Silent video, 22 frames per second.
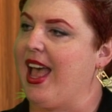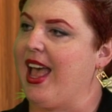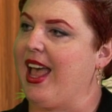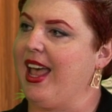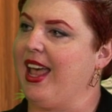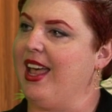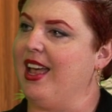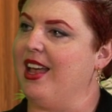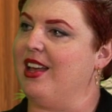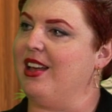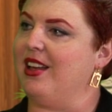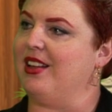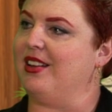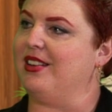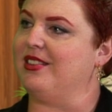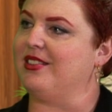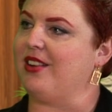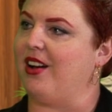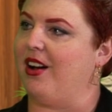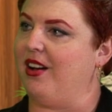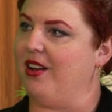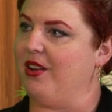And
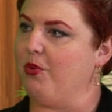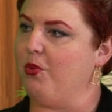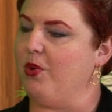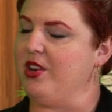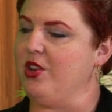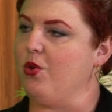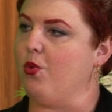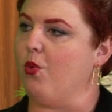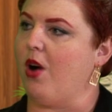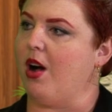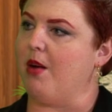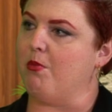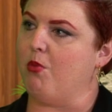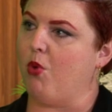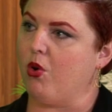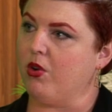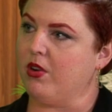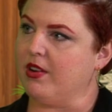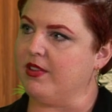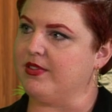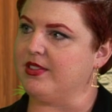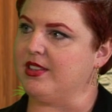when you want
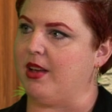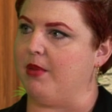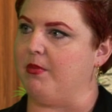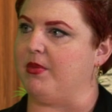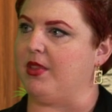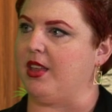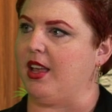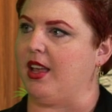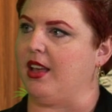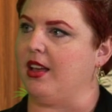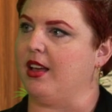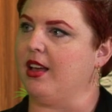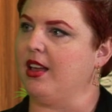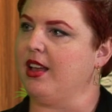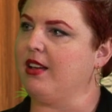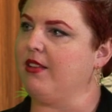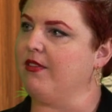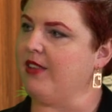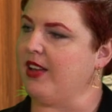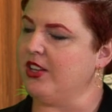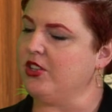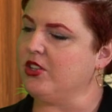more of something, like
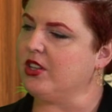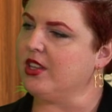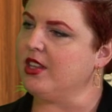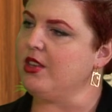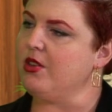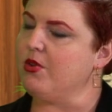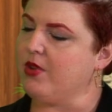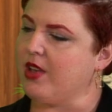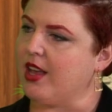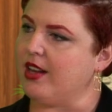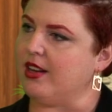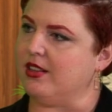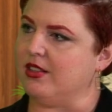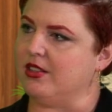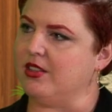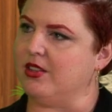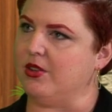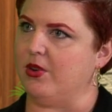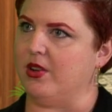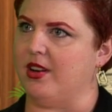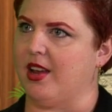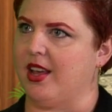eventually you get
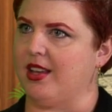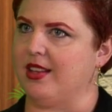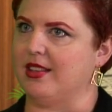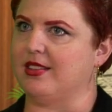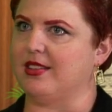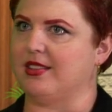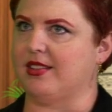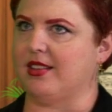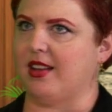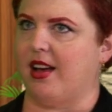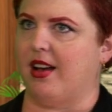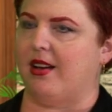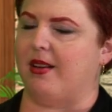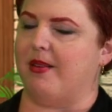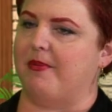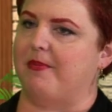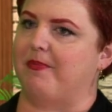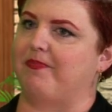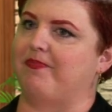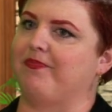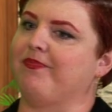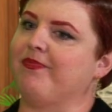into a nice
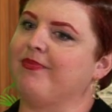um,